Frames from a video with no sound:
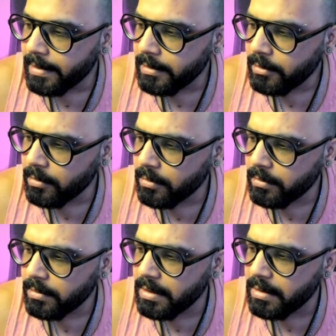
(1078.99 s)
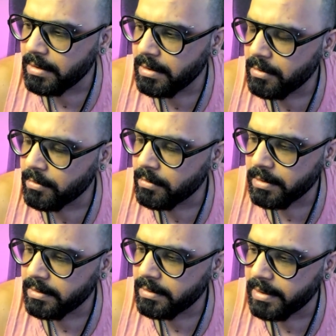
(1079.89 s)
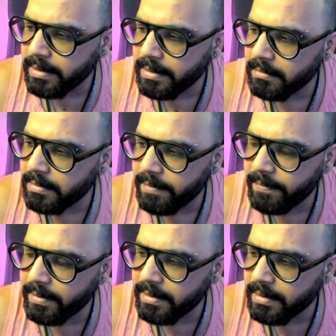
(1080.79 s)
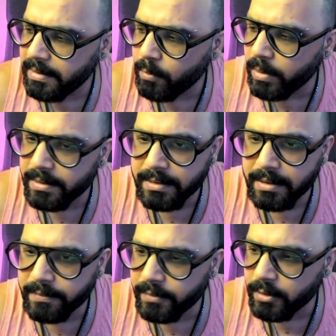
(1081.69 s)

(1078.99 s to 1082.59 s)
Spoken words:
so he told us that definitely one stunt for